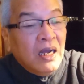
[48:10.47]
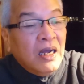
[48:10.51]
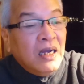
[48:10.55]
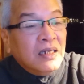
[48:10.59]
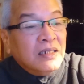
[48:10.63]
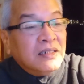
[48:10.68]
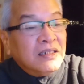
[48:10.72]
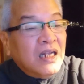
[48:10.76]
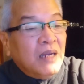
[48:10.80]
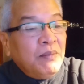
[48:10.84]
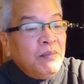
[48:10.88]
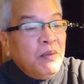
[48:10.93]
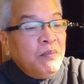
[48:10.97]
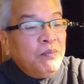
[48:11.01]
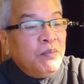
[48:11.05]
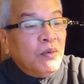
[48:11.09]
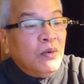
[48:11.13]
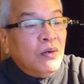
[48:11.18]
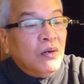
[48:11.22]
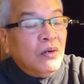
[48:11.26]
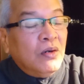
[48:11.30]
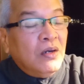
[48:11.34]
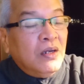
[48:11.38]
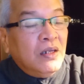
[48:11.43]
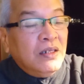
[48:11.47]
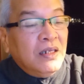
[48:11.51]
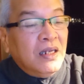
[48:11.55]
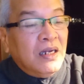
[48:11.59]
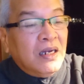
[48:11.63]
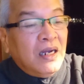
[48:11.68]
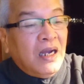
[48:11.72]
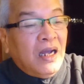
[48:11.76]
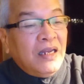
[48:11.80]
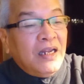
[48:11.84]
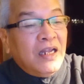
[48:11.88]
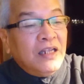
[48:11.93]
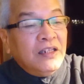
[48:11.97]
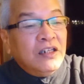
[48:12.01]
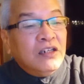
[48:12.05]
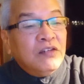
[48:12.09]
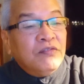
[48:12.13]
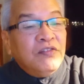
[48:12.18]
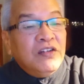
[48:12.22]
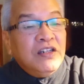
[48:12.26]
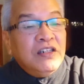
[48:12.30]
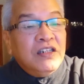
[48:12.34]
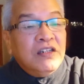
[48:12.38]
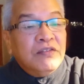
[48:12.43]
sabi po ng another
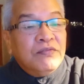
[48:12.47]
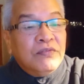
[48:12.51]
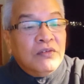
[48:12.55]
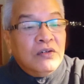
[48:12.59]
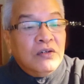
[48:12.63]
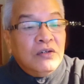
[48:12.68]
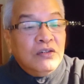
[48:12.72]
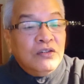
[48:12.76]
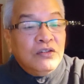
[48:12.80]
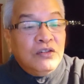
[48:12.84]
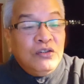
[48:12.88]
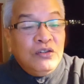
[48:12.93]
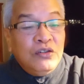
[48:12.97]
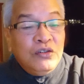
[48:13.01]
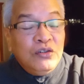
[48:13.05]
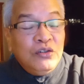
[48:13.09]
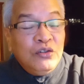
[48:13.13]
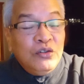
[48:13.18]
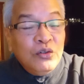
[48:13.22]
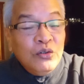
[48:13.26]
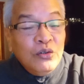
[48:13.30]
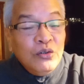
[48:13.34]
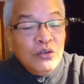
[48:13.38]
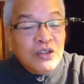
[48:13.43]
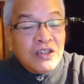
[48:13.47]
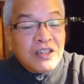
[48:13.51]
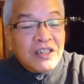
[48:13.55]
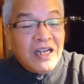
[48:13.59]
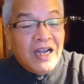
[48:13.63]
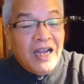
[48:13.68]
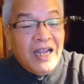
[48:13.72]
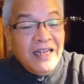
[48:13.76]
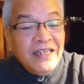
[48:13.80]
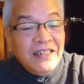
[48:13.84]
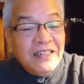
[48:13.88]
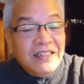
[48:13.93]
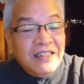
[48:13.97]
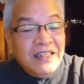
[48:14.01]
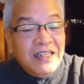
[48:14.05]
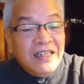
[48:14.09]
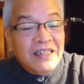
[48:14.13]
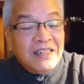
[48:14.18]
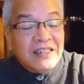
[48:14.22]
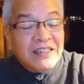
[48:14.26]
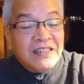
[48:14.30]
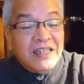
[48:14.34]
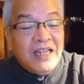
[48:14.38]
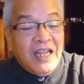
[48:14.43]
principle, choose
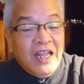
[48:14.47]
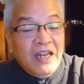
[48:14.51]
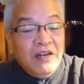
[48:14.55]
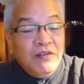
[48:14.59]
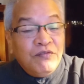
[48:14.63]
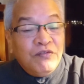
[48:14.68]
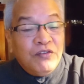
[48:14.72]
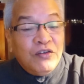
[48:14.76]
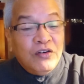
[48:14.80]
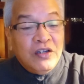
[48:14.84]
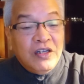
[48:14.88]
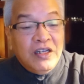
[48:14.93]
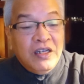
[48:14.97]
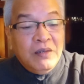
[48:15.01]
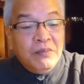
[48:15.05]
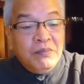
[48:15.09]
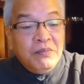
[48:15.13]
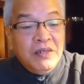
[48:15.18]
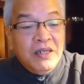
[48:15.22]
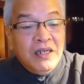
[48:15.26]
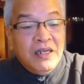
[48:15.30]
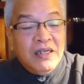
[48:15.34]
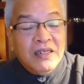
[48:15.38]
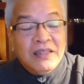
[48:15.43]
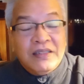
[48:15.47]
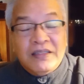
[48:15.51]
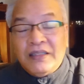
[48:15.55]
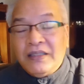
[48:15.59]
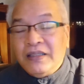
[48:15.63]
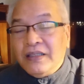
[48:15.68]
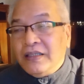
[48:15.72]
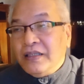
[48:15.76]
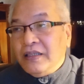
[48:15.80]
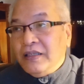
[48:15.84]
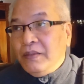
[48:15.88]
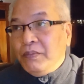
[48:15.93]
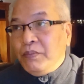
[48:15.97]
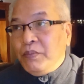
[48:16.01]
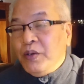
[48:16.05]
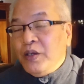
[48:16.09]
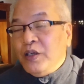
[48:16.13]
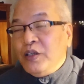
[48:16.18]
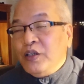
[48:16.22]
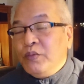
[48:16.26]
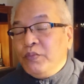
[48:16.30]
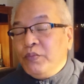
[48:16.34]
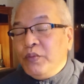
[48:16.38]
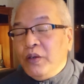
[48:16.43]
kindness and forgiveness. A
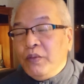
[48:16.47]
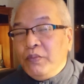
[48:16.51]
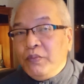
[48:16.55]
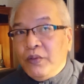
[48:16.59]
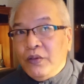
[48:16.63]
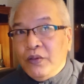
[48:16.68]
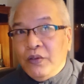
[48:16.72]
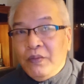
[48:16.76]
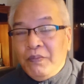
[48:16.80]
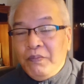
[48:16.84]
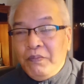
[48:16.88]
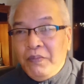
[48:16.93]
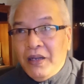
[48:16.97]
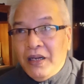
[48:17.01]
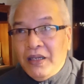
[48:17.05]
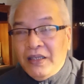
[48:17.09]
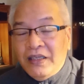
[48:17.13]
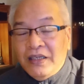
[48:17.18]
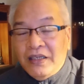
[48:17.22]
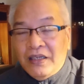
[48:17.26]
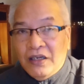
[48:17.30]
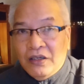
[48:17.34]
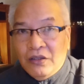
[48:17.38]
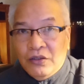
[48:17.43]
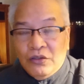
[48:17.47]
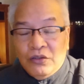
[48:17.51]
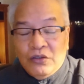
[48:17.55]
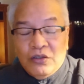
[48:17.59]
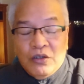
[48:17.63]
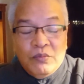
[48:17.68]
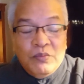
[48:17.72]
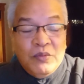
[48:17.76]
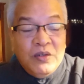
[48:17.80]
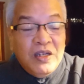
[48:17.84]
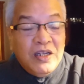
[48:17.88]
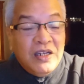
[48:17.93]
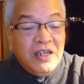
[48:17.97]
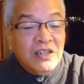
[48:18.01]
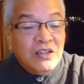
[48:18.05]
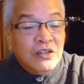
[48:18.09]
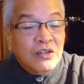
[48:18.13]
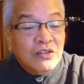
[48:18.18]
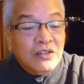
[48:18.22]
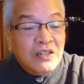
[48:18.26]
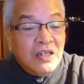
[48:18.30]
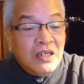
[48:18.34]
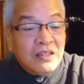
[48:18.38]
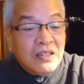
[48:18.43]
principle po ng building a good communication.
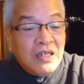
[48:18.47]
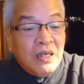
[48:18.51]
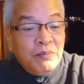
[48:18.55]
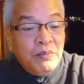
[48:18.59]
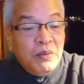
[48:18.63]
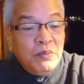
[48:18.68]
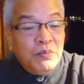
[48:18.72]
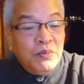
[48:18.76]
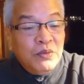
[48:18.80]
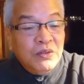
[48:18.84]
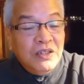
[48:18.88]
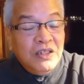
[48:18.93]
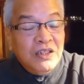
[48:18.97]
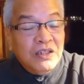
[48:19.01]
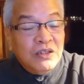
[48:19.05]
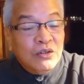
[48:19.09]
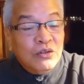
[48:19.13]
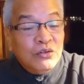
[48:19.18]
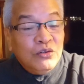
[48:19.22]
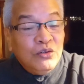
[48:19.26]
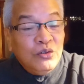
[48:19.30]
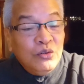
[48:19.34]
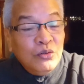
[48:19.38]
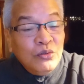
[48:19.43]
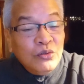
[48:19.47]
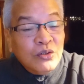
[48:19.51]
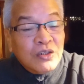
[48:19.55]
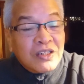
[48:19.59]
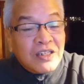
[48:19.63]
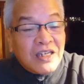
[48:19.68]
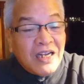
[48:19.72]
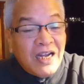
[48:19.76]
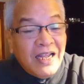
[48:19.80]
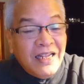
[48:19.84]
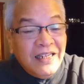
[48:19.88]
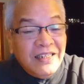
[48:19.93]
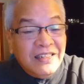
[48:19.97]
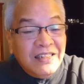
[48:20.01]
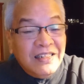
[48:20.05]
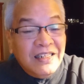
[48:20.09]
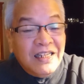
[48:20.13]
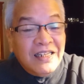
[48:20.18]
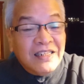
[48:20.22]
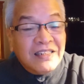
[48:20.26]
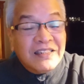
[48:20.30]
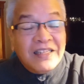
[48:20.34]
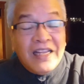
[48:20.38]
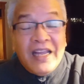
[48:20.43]
Sabi po dito, choose
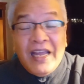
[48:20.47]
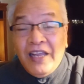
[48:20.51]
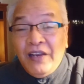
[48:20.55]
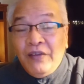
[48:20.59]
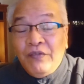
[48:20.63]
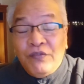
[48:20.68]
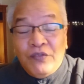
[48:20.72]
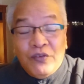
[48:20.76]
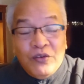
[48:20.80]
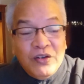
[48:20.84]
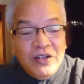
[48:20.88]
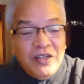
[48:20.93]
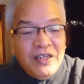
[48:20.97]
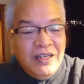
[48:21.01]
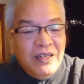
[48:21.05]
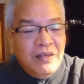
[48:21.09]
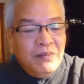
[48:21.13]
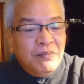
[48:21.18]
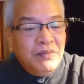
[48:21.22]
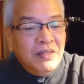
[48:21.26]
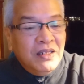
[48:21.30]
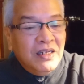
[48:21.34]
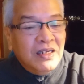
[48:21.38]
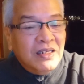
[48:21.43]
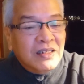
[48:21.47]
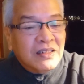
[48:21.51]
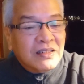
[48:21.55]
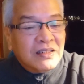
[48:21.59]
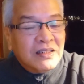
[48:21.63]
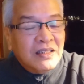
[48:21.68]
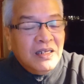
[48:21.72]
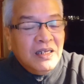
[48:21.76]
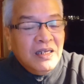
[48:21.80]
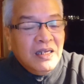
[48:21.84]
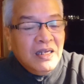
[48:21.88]
kindness and forgiveness.